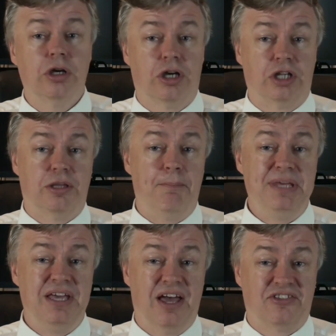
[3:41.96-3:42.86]
Cut the
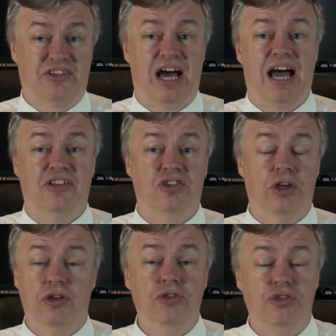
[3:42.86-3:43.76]
BS, guys.
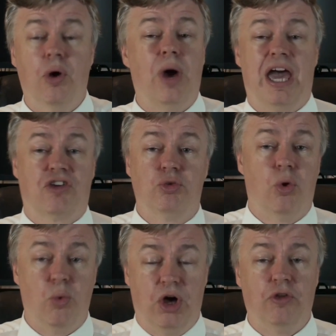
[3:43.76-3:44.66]
There's no
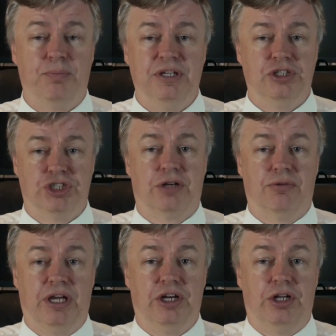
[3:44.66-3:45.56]
actual wealth being
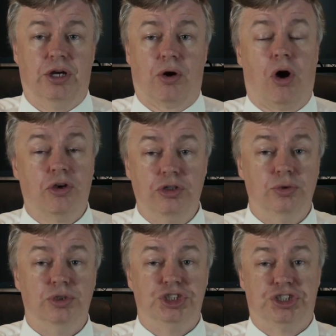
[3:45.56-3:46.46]
generated here. All you're
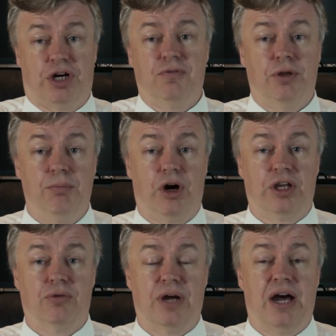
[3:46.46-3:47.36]
doing is shuffling
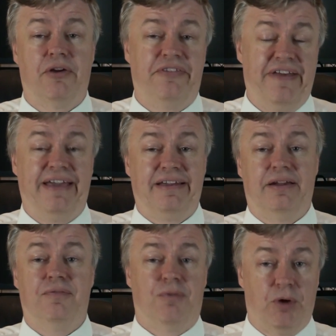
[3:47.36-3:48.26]
money around and taking
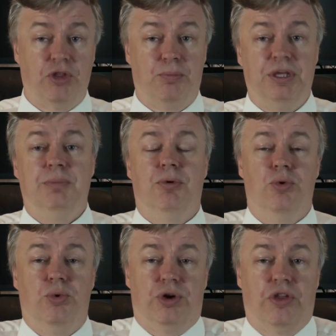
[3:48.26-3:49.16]
it from other people
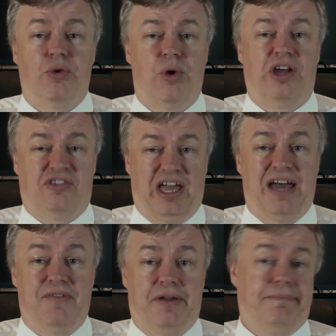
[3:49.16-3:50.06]
who would otherwise
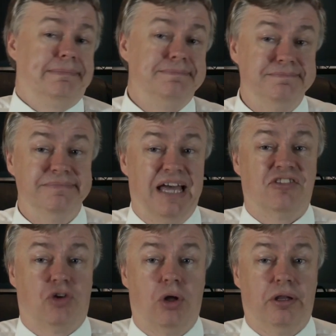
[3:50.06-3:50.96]
have it.
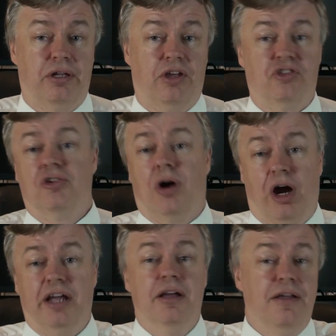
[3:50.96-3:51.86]
That's all it is, all
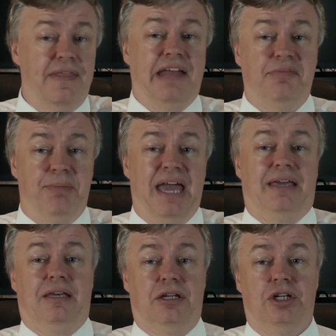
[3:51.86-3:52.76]
right? That's
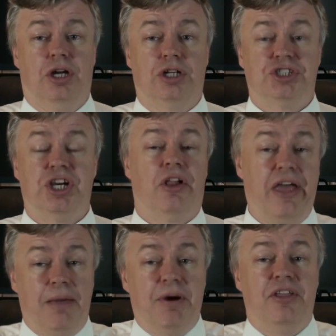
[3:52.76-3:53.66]
banking in a nutshell.
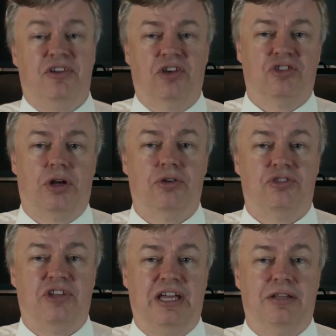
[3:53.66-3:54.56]
Anybody that doesn't
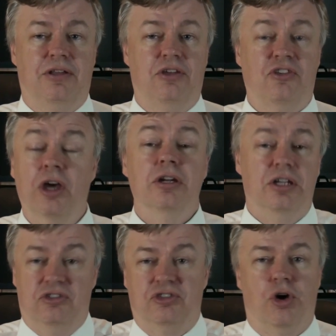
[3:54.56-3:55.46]
understand this
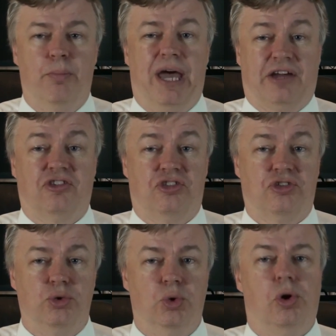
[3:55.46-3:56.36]
needs to go back to
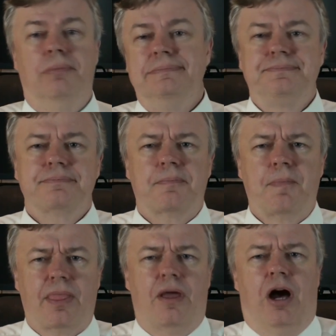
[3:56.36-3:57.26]
school.
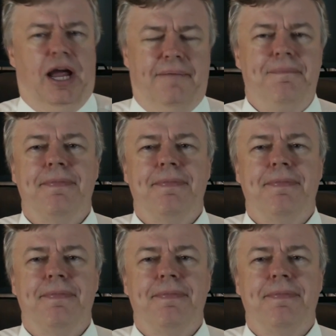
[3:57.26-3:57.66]
All right.